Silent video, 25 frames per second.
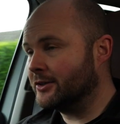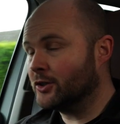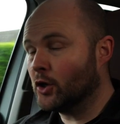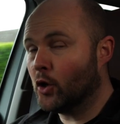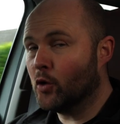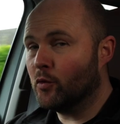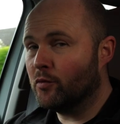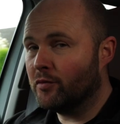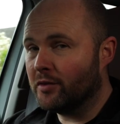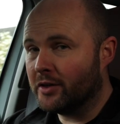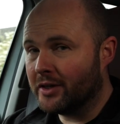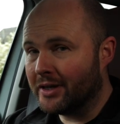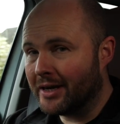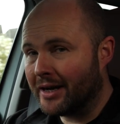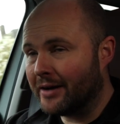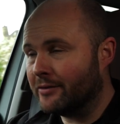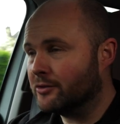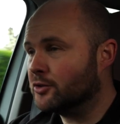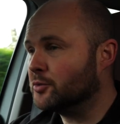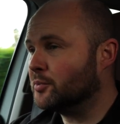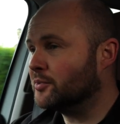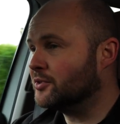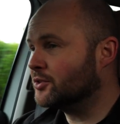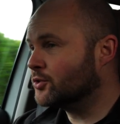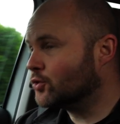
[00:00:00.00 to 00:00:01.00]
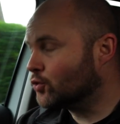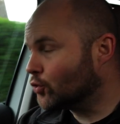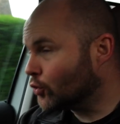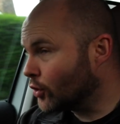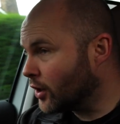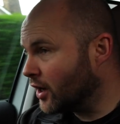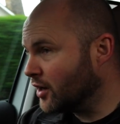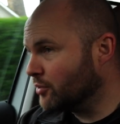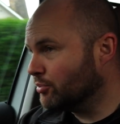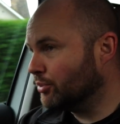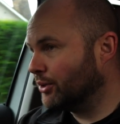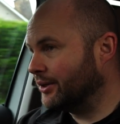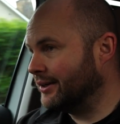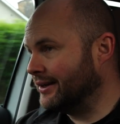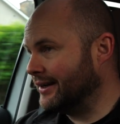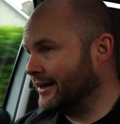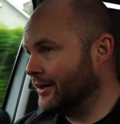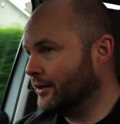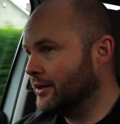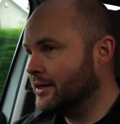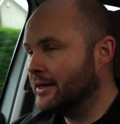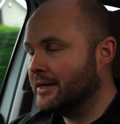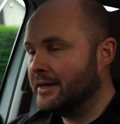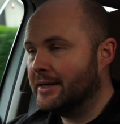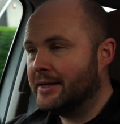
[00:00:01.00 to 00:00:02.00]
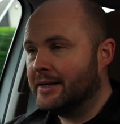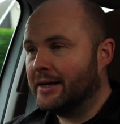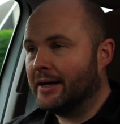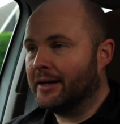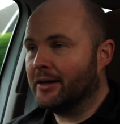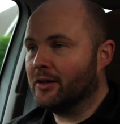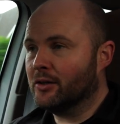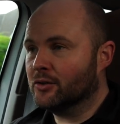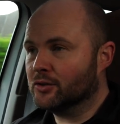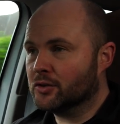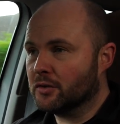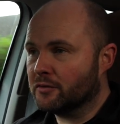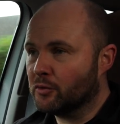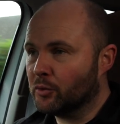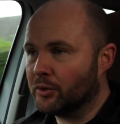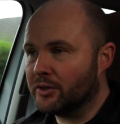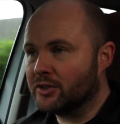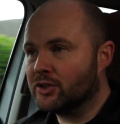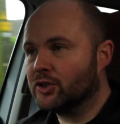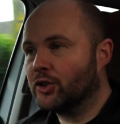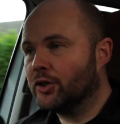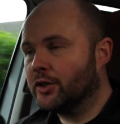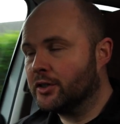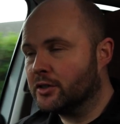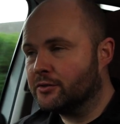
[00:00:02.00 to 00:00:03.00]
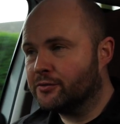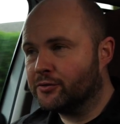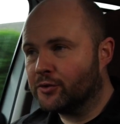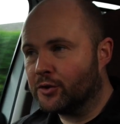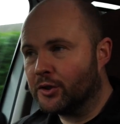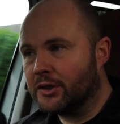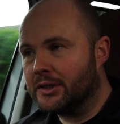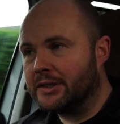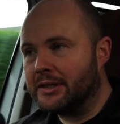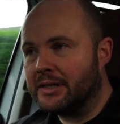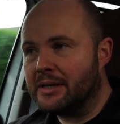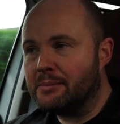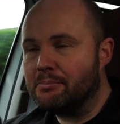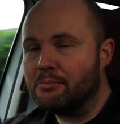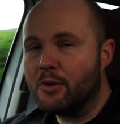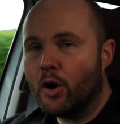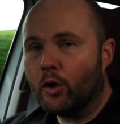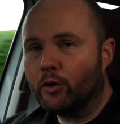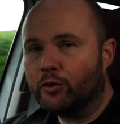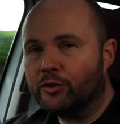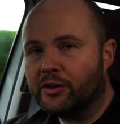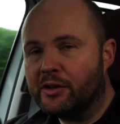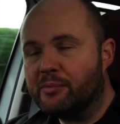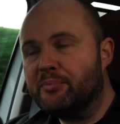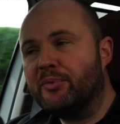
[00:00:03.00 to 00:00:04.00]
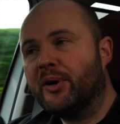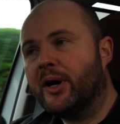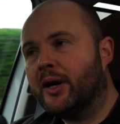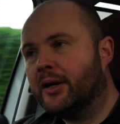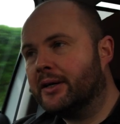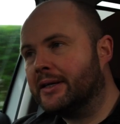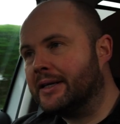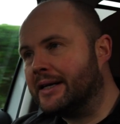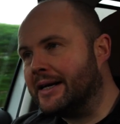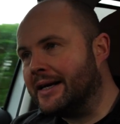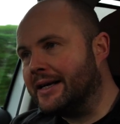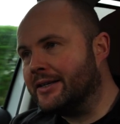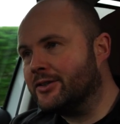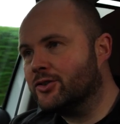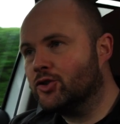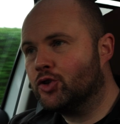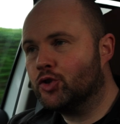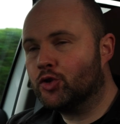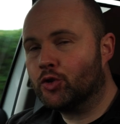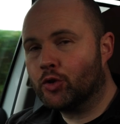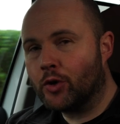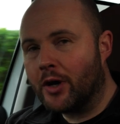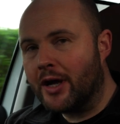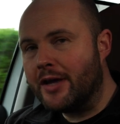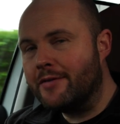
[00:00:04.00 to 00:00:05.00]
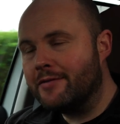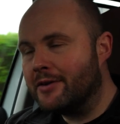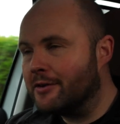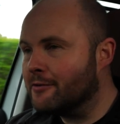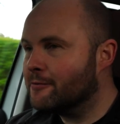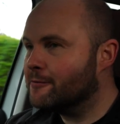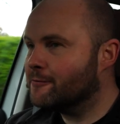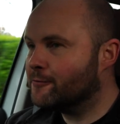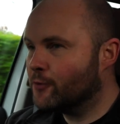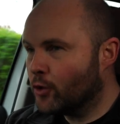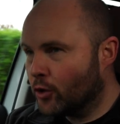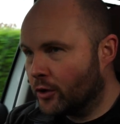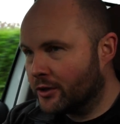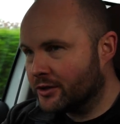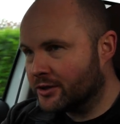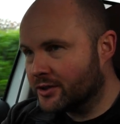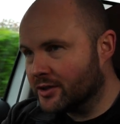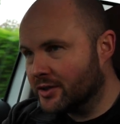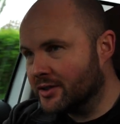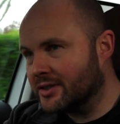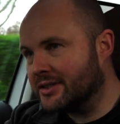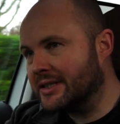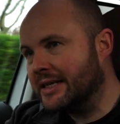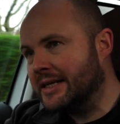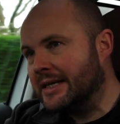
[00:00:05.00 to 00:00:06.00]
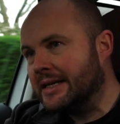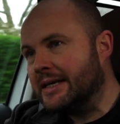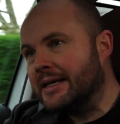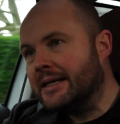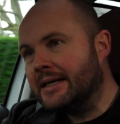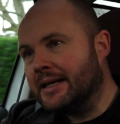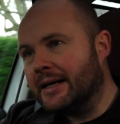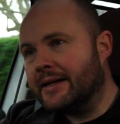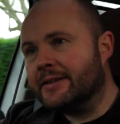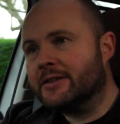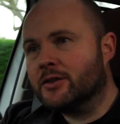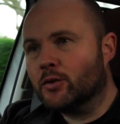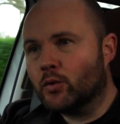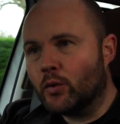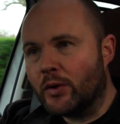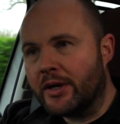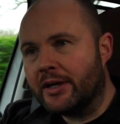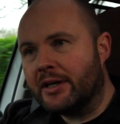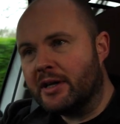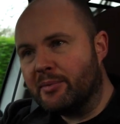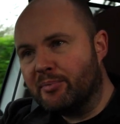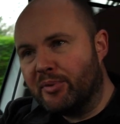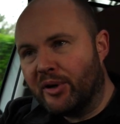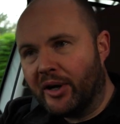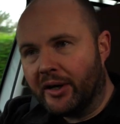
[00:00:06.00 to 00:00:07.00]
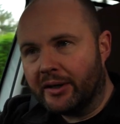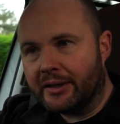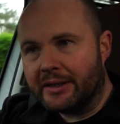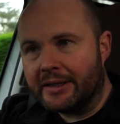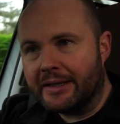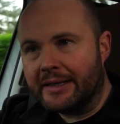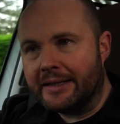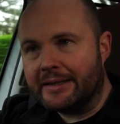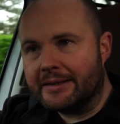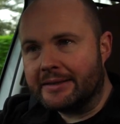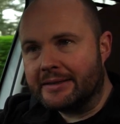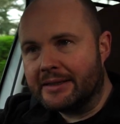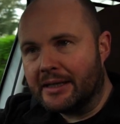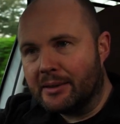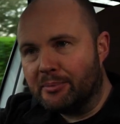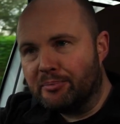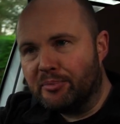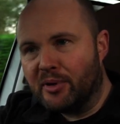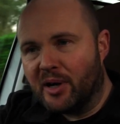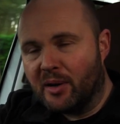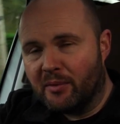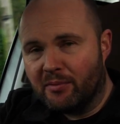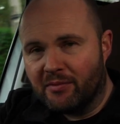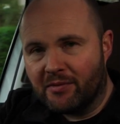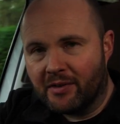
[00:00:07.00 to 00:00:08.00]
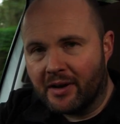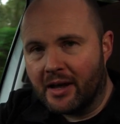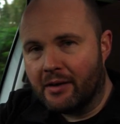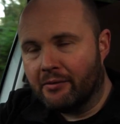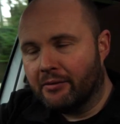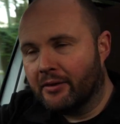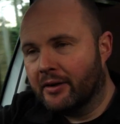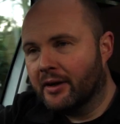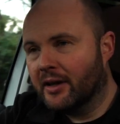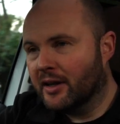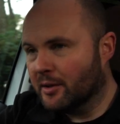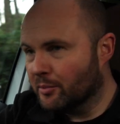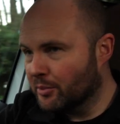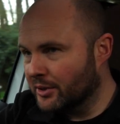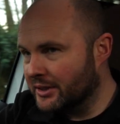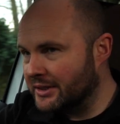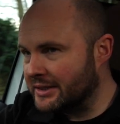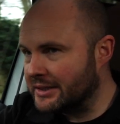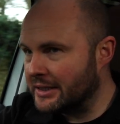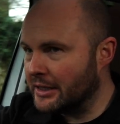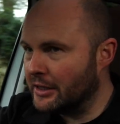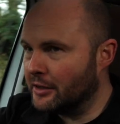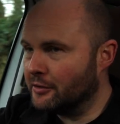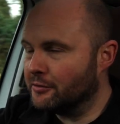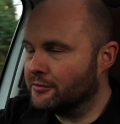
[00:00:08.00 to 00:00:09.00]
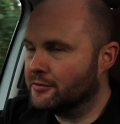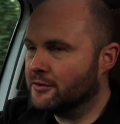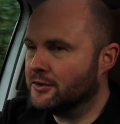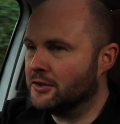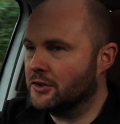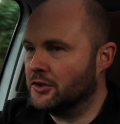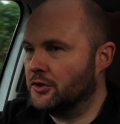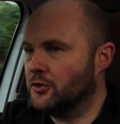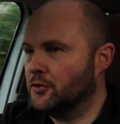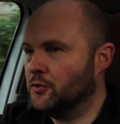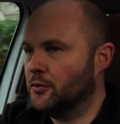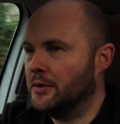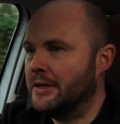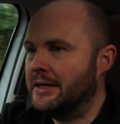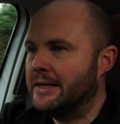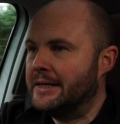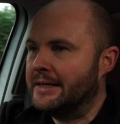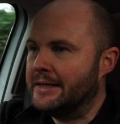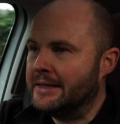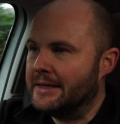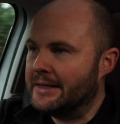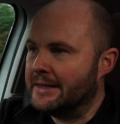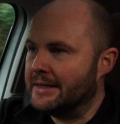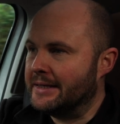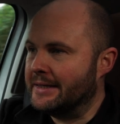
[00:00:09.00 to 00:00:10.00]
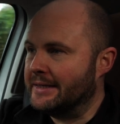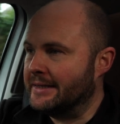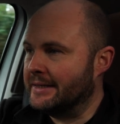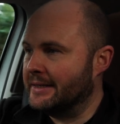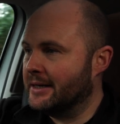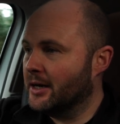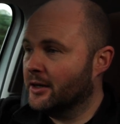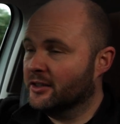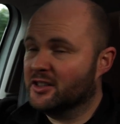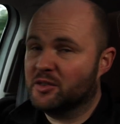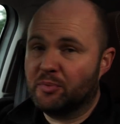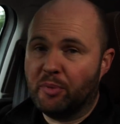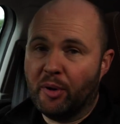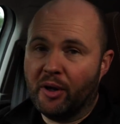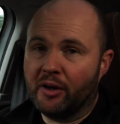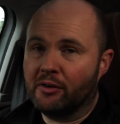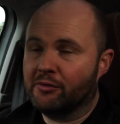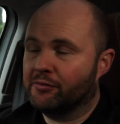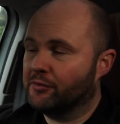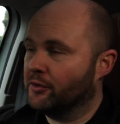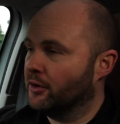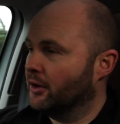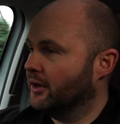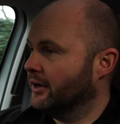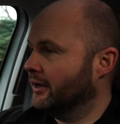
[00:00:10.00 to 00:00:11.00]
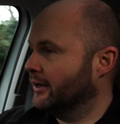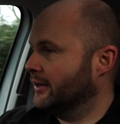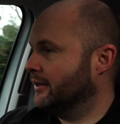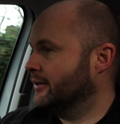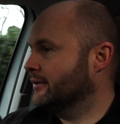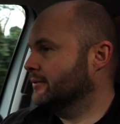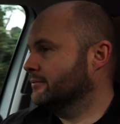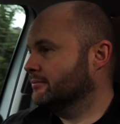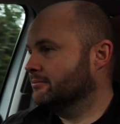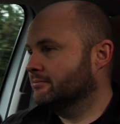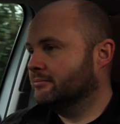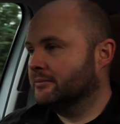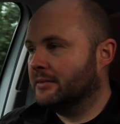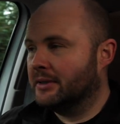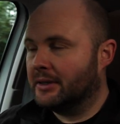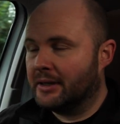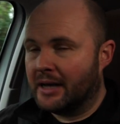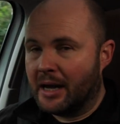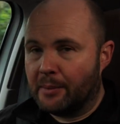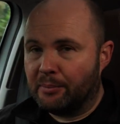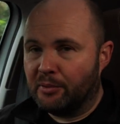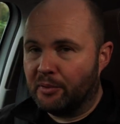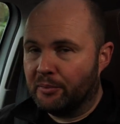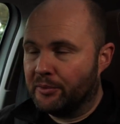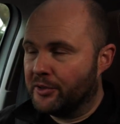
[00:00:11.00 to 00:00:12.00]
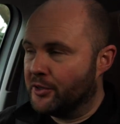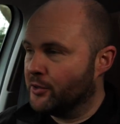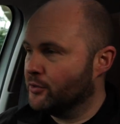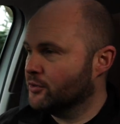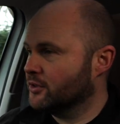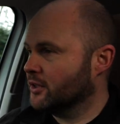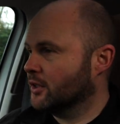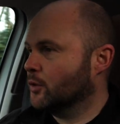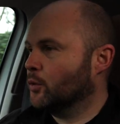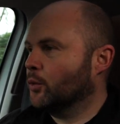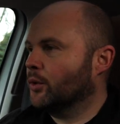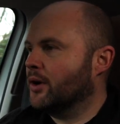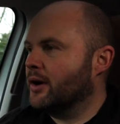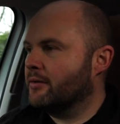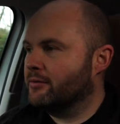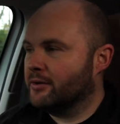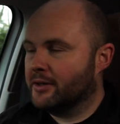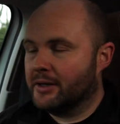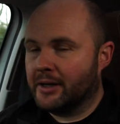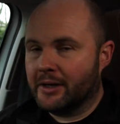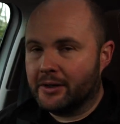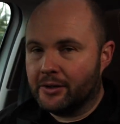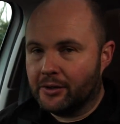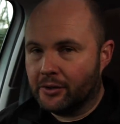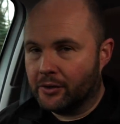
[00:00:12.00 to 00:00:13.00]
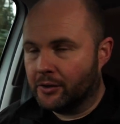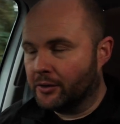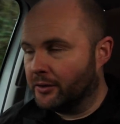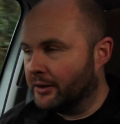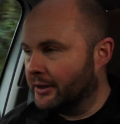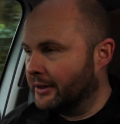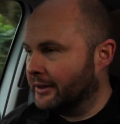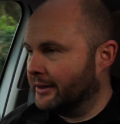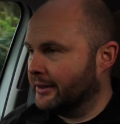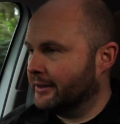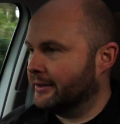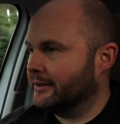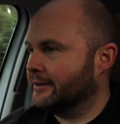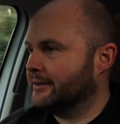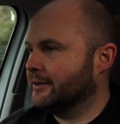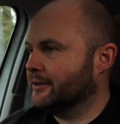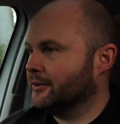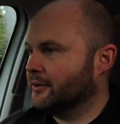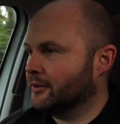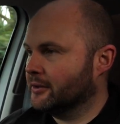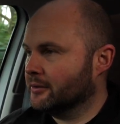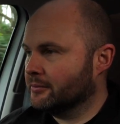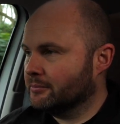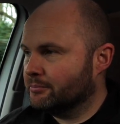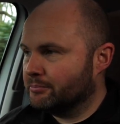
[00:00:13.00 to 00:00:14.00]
Hopefully you have subscribed by now. And also if you want to search for the motoring podcast Driving Forces, that's a weekly podcast that Bob Flavin and myself do on Spotify, Apple Music, wherever you get your